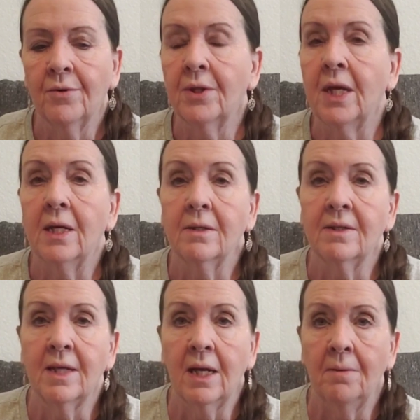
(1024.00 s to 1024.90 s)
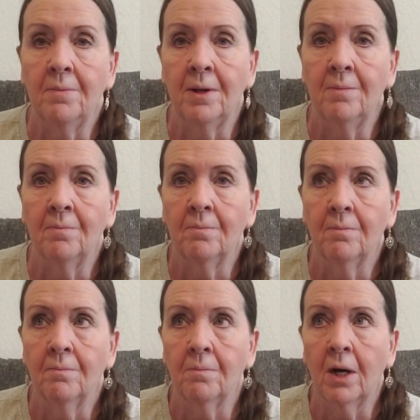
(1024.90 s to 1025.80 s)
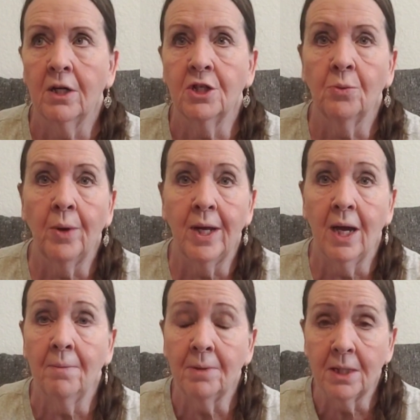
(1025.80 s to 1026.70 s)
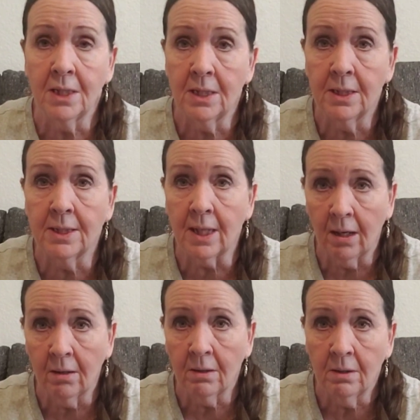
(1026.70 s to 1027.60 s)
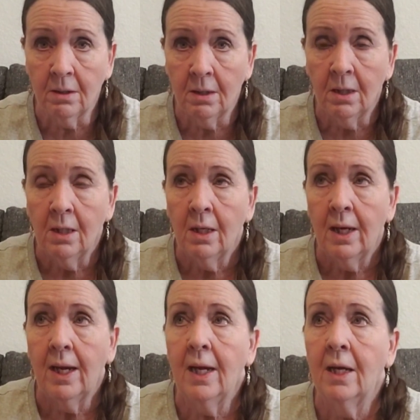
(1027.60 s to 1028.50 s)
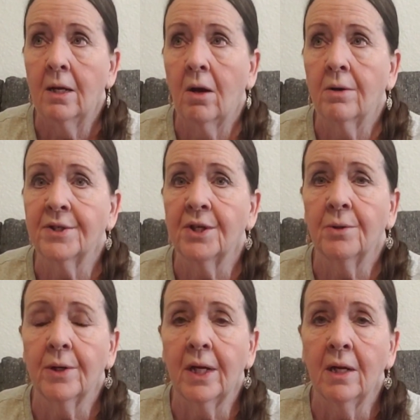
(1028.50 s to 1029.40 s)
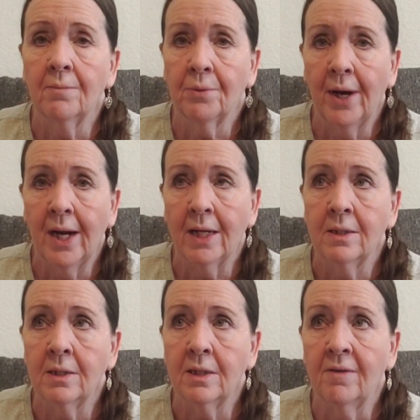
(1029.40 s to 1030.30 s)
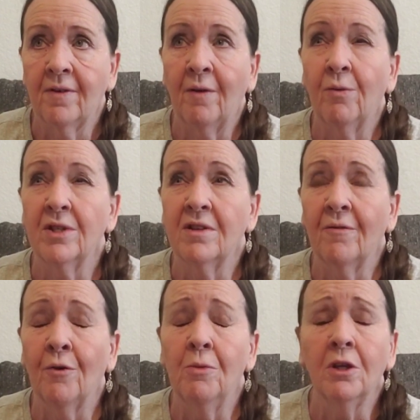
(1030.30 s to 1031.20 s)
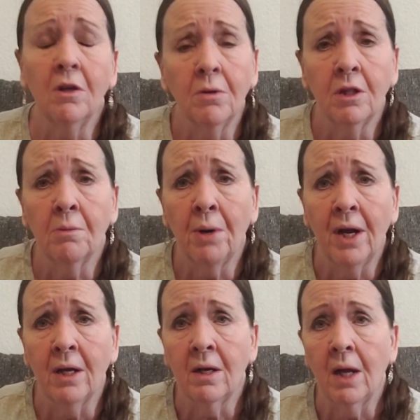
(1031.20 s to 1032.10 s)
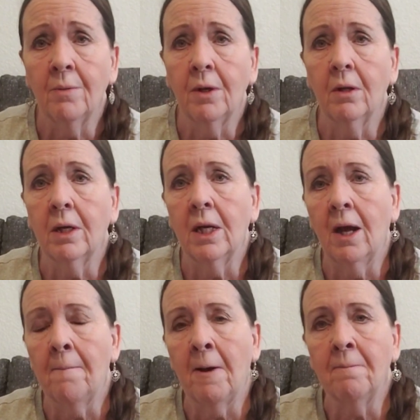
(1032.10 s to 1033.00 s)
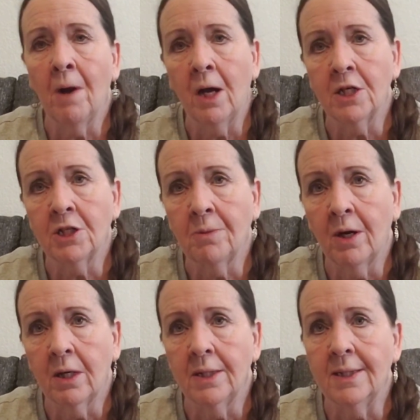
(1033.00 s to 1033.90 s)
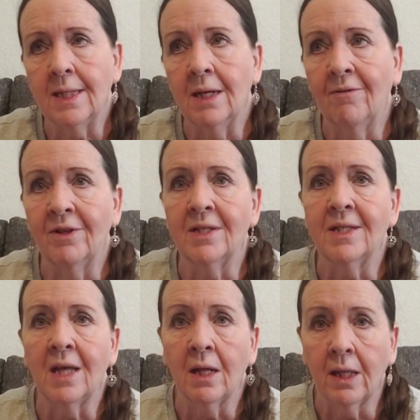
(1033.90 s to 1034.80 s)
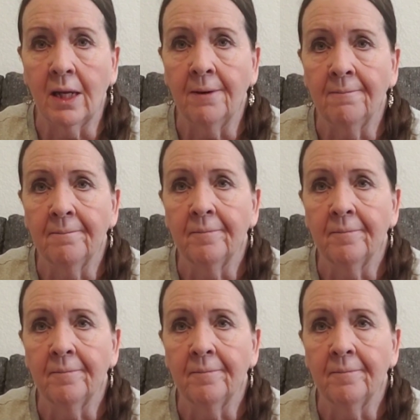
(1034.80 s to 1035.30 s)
for things that had been marked way up that didn't sell, and also looking at brands. If I wasn't familiar with the brand, I would look it up on Poshmark and see if it's selling.